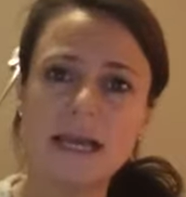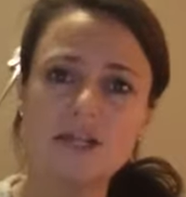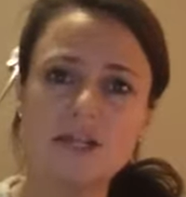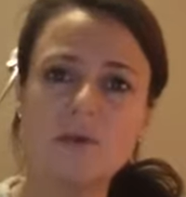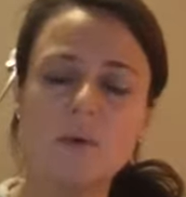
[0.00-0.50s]

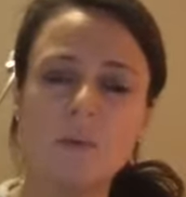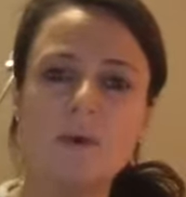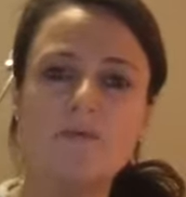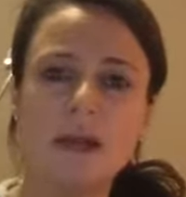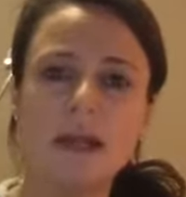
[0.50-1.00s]
actually what
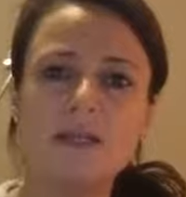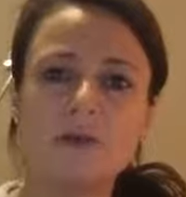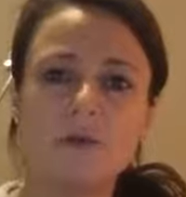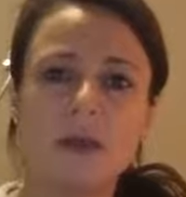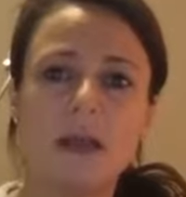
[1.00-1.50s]
we're really
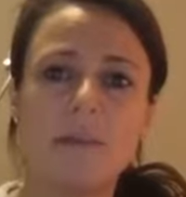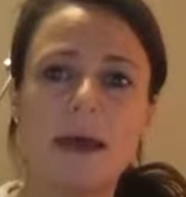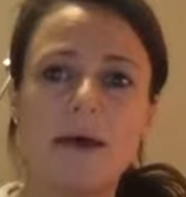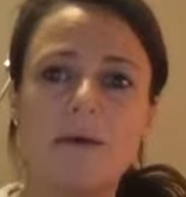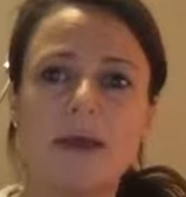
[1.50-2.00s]
talking
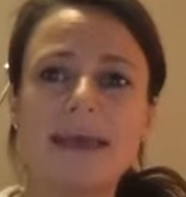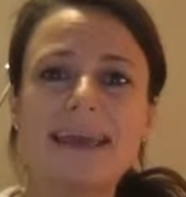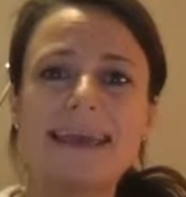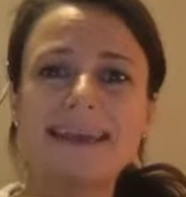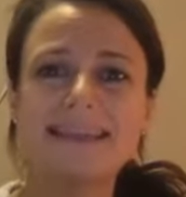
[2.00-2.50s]
about
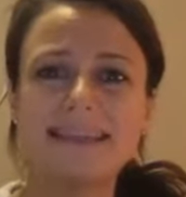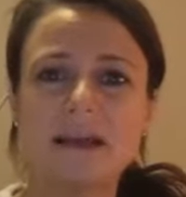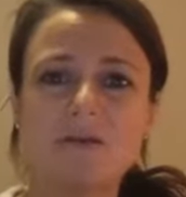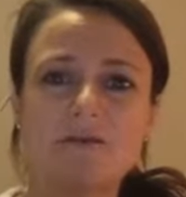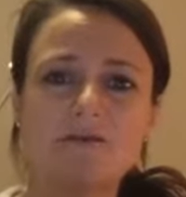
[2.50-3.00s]
is
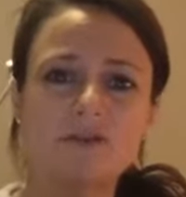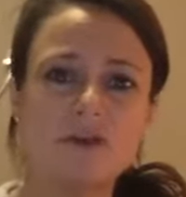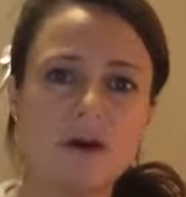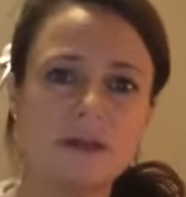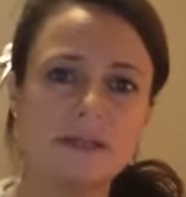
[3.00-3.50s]

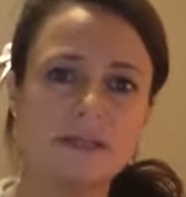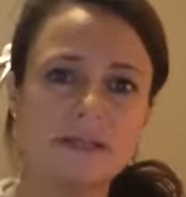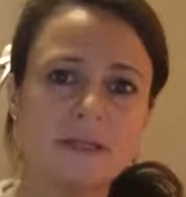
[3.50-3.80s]
self-trust.